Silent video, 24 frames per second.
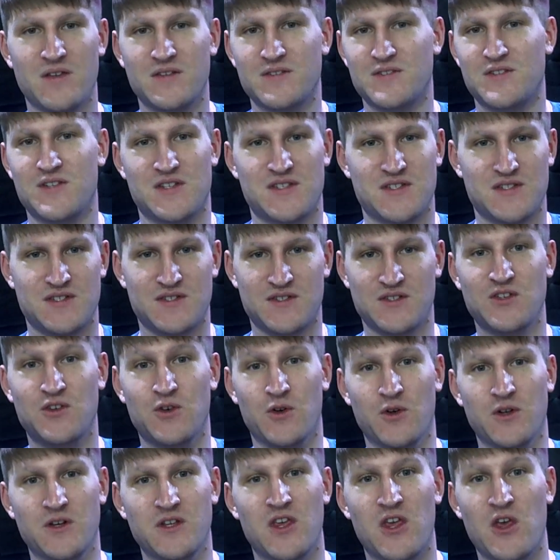just
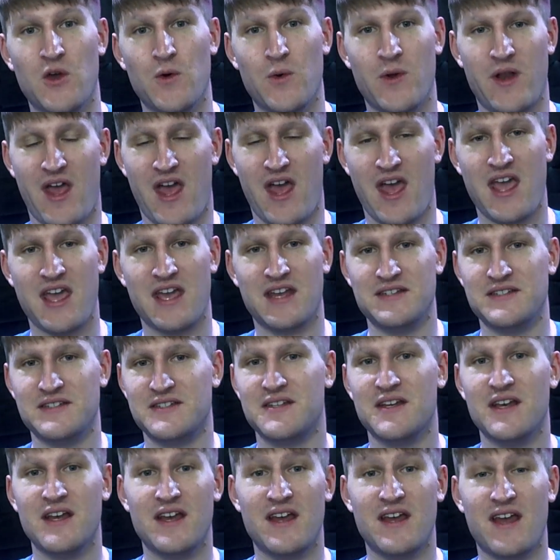good Q&A and
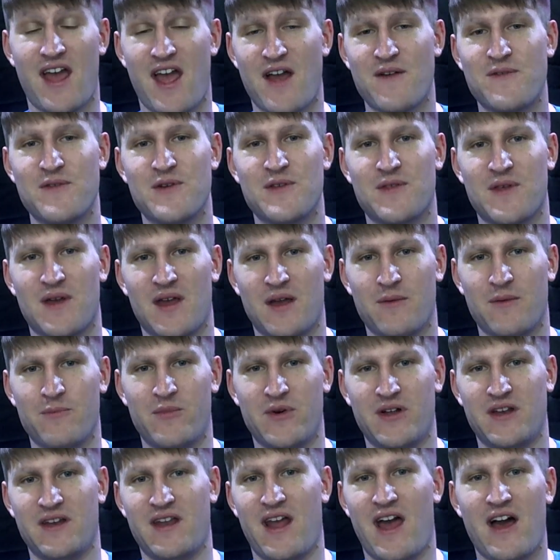everything,
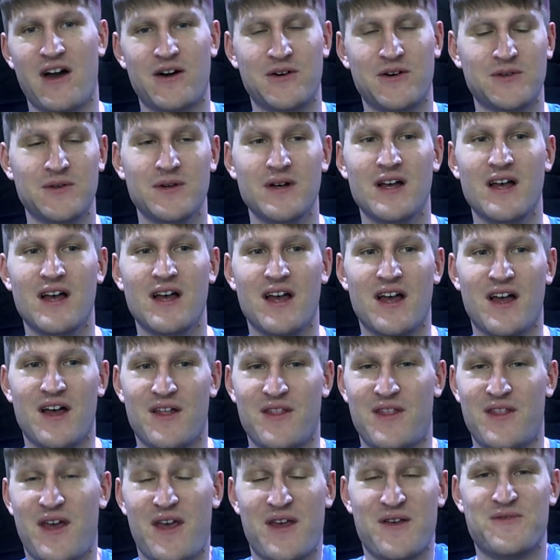but now
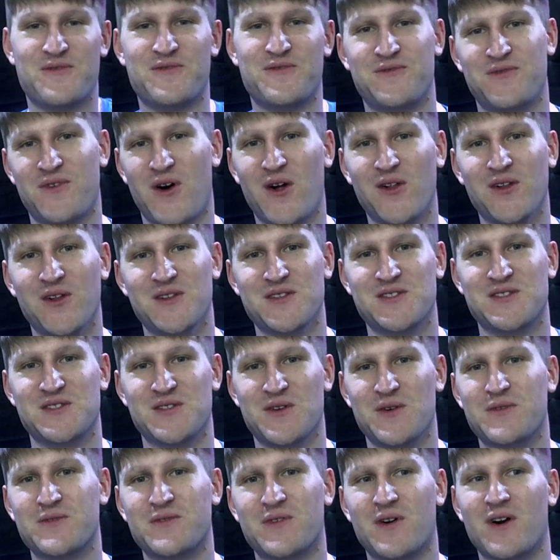they've fallen
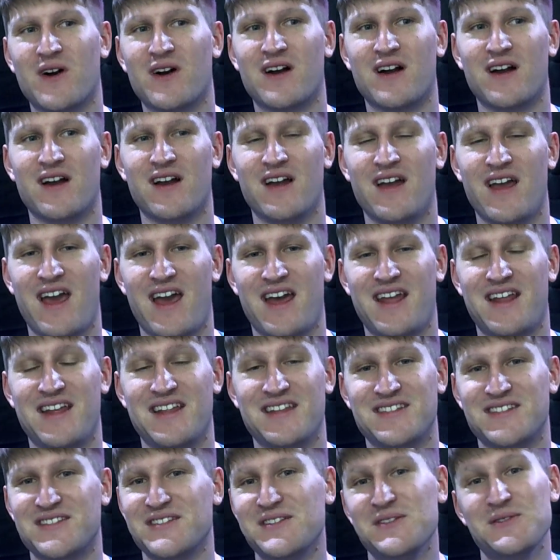so far, And
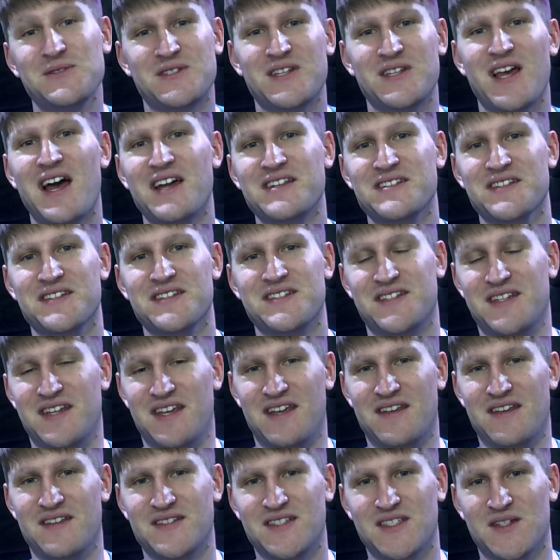it's so sad to
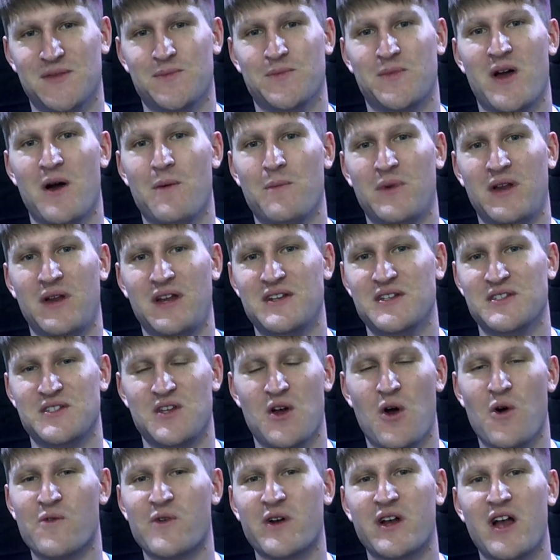see some company just
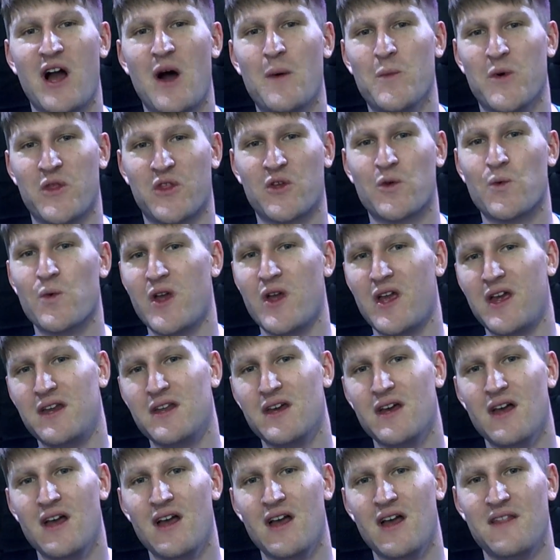overcome with greed
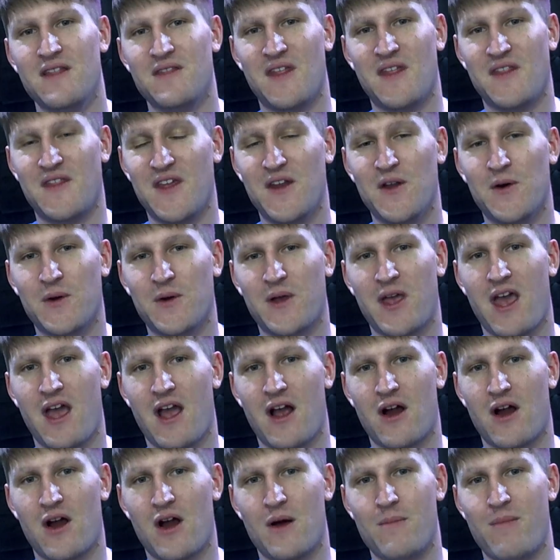that they don't
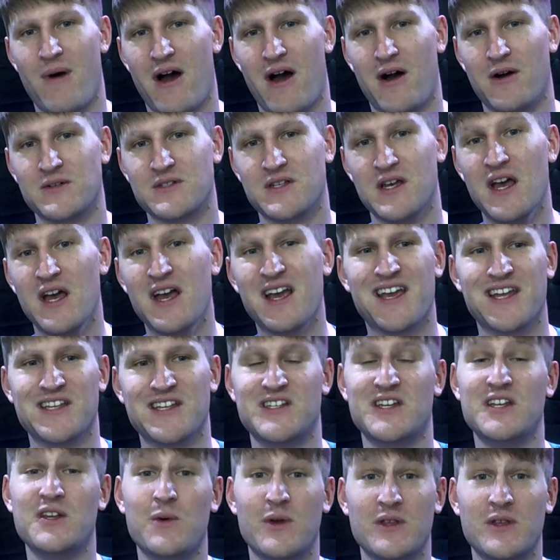care about
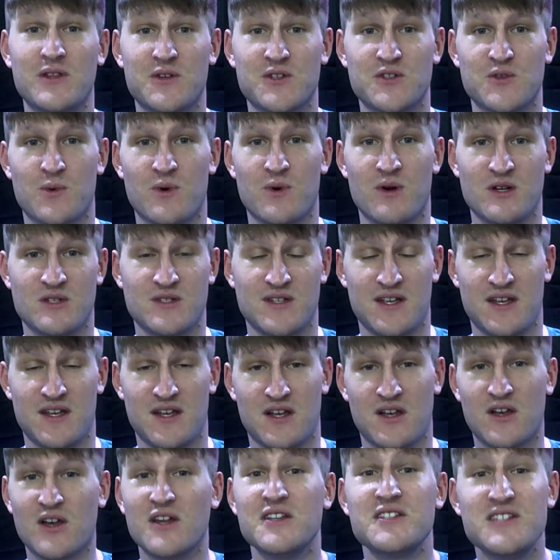continuing their
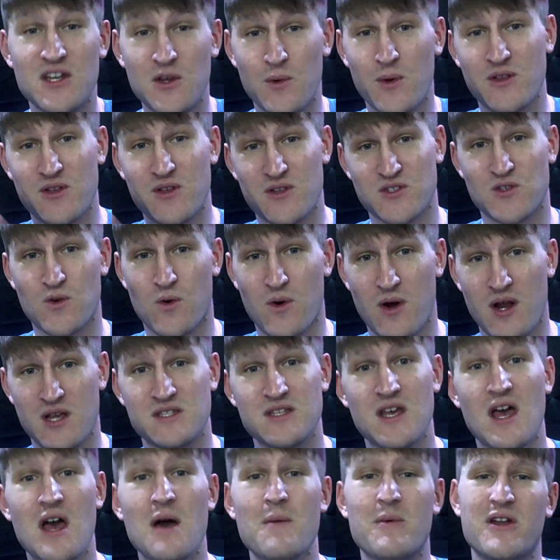stories,
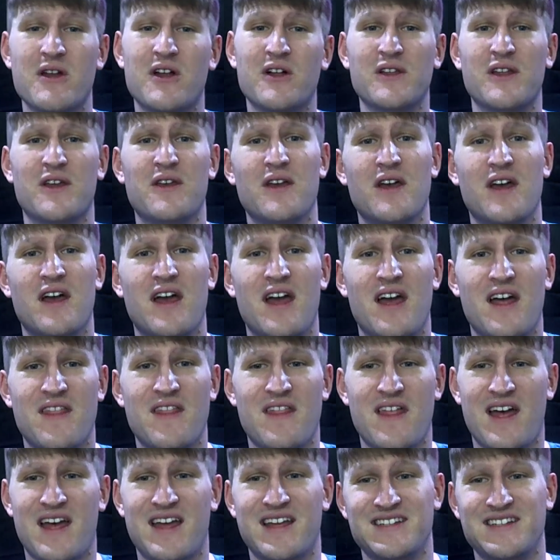but not only
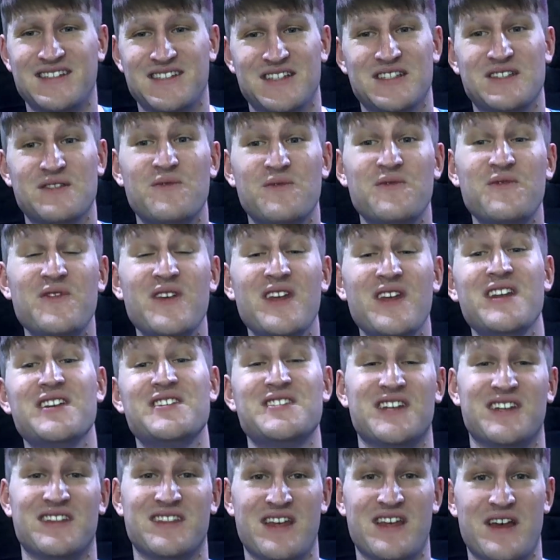that, just
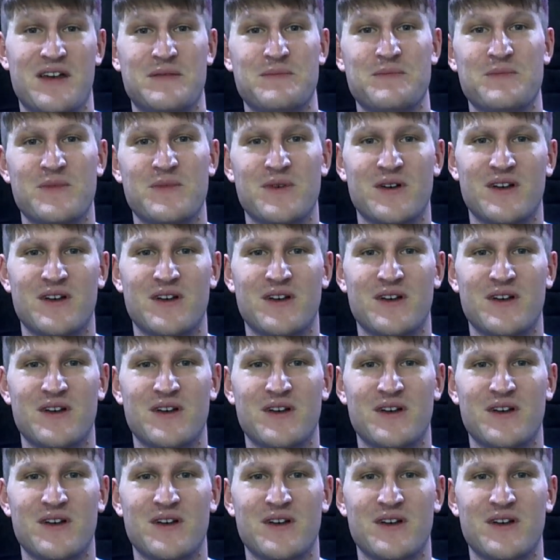finishing them.